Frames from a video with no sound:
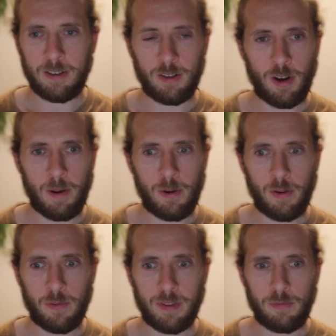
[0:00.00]
couple of
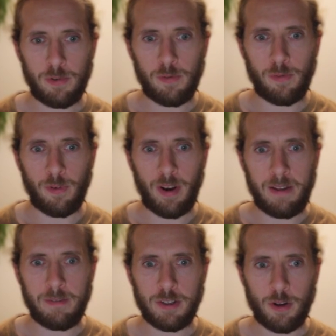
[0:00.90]
different
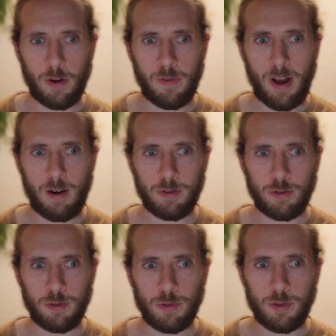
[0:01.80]
flavors of how
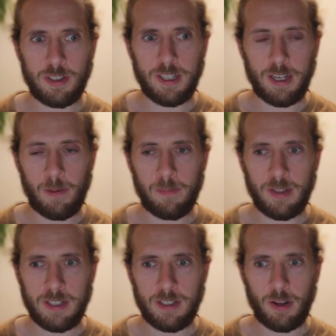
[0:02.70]
to set up
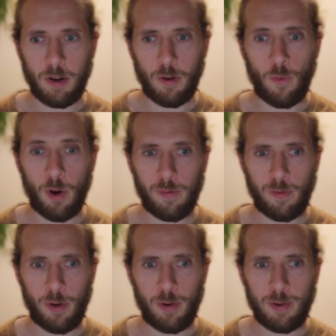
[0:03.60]
this workflow.